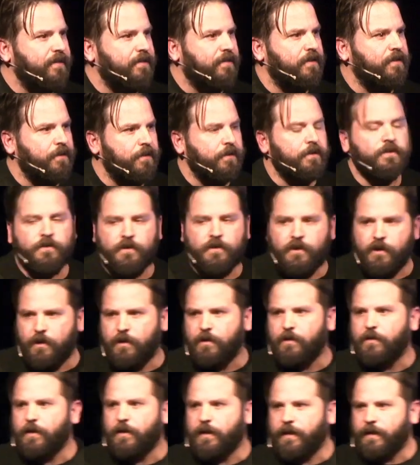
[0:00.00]
has to do is
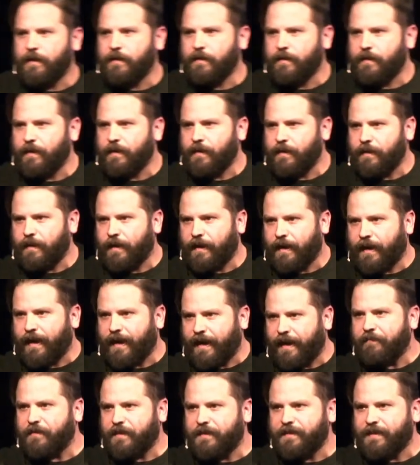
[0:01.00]
go and, and
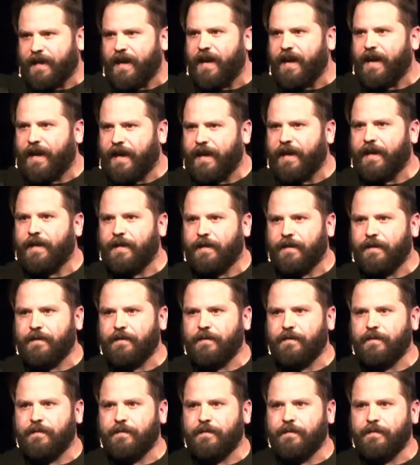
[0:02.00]
I have to die.
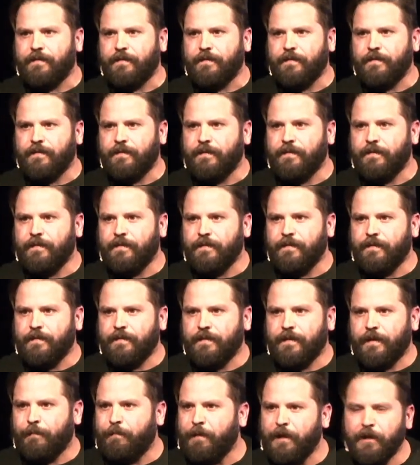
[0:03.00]

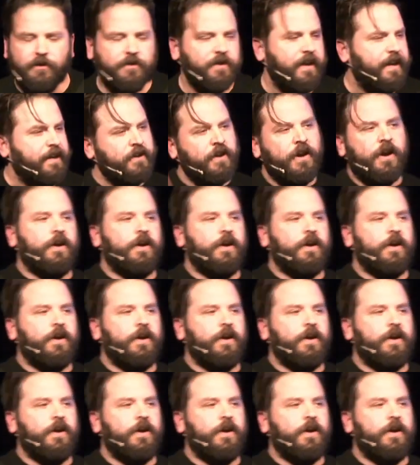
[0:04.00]
And Peter's like,